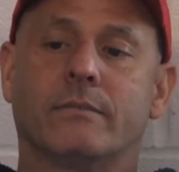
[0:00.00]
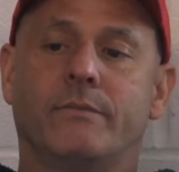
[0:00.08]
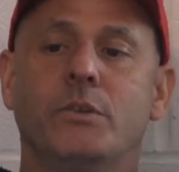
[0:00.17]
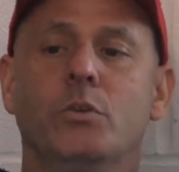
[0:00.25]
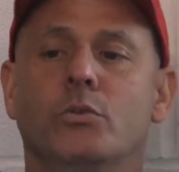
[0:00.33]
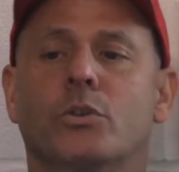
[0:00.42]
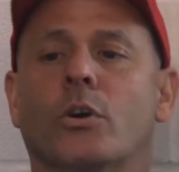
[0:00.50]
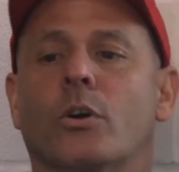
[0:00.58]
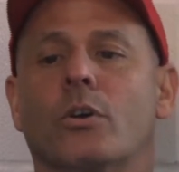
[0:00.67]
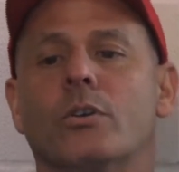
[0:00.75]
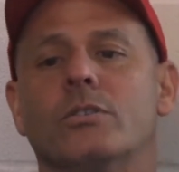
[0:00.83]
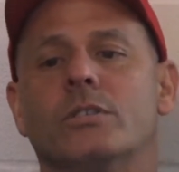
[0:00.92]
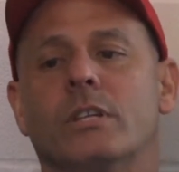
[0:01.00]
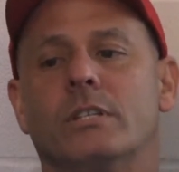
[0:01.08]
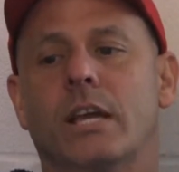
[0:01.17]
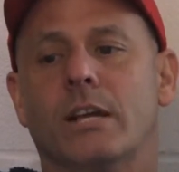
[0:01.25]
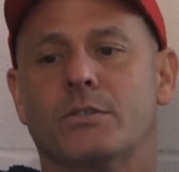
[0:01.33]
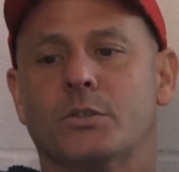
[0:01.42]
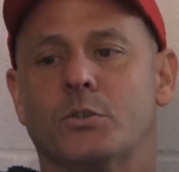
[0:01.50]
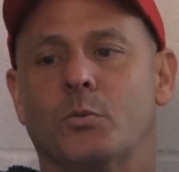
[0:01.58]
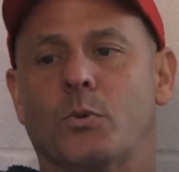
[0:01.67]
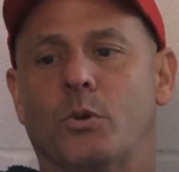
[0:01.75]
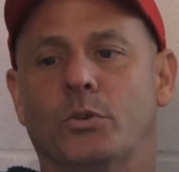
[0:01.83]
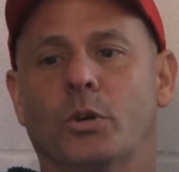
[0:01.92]
few turns at Texas
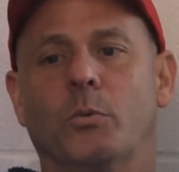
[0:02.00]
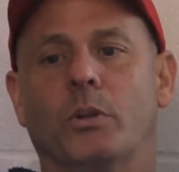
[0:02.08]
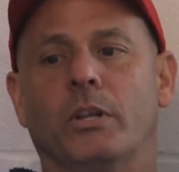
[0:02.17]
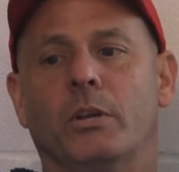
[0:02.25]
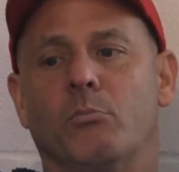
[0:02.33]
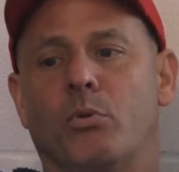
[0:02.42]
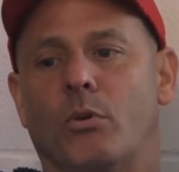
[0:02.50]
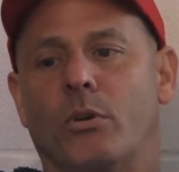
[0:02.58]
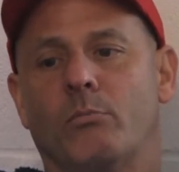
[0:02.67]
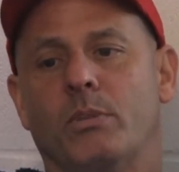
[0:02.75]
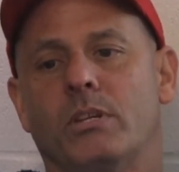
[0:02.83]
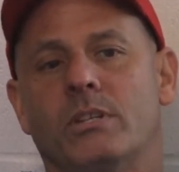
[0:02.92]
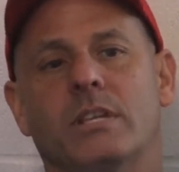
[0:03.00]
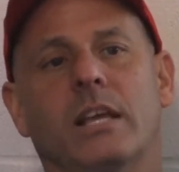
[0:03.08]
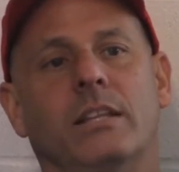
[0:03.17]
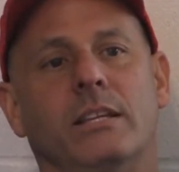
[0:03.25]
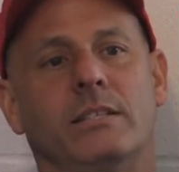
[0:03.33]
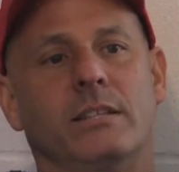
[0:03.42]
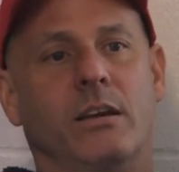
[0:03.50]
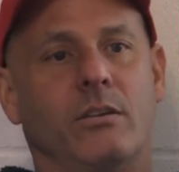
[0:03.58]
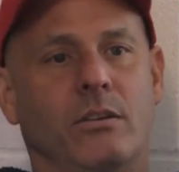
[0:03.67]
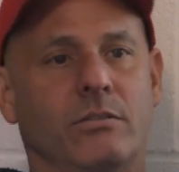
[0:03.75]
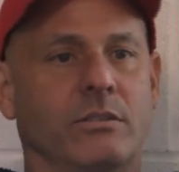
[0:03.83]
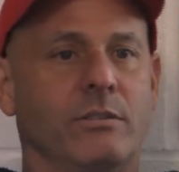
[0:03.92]
World are really important because that leads out
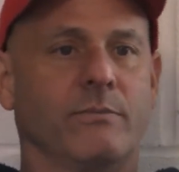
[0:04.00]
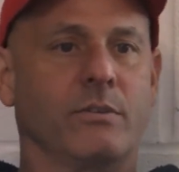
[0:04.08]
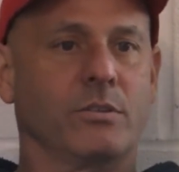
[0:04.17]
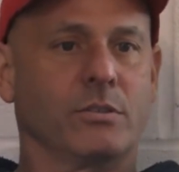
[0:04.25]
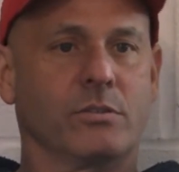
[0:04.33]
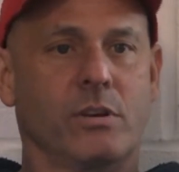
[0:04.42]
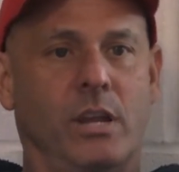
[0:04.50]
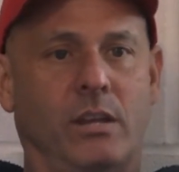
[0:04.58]
onto the front straight.